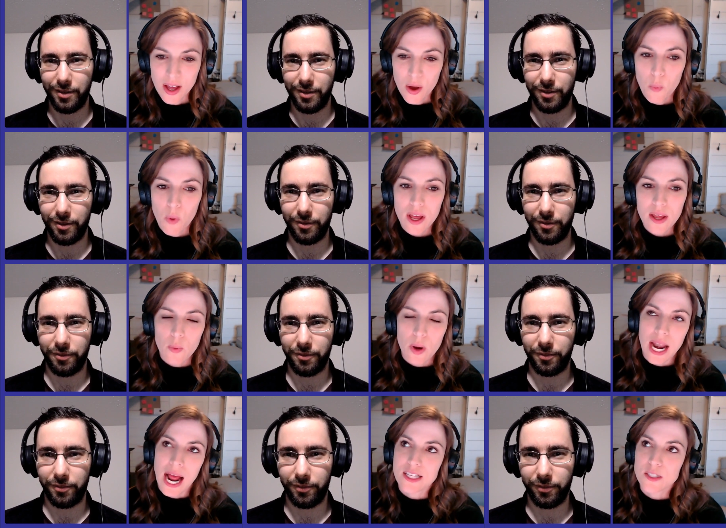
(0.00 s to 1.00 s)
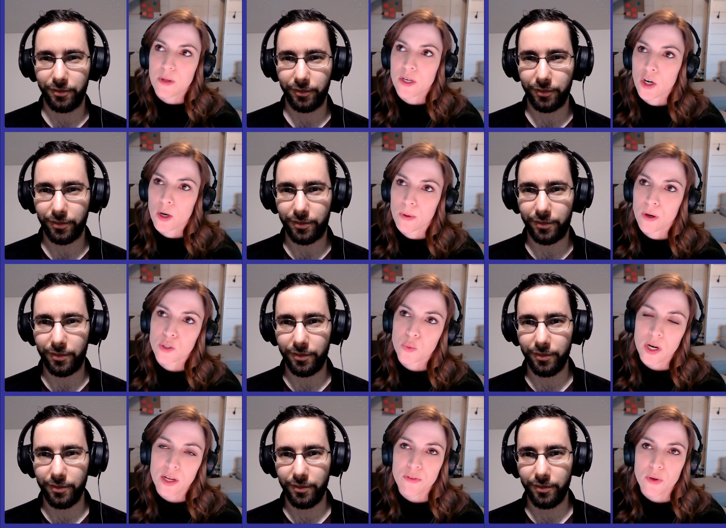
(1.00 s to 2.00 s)
Speaker 1: What what has been your approach?
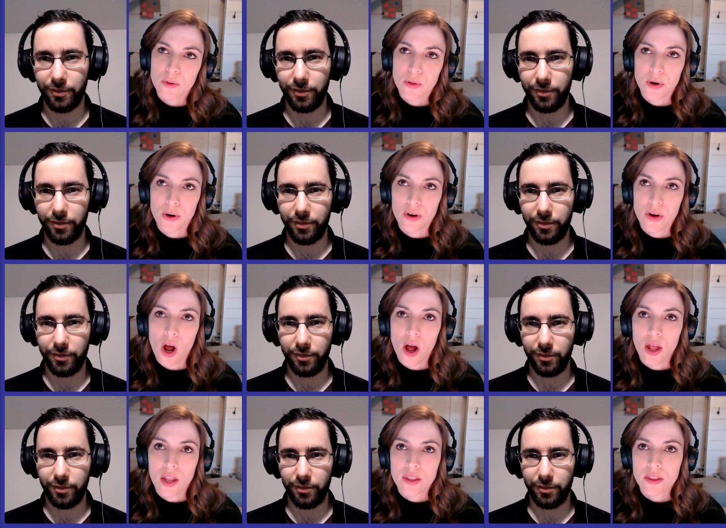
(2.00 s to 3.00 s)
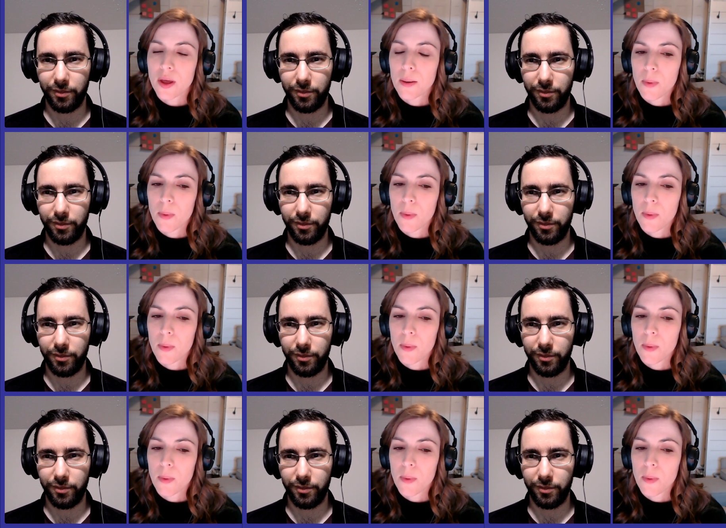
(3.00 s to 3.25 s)
What have you learned on the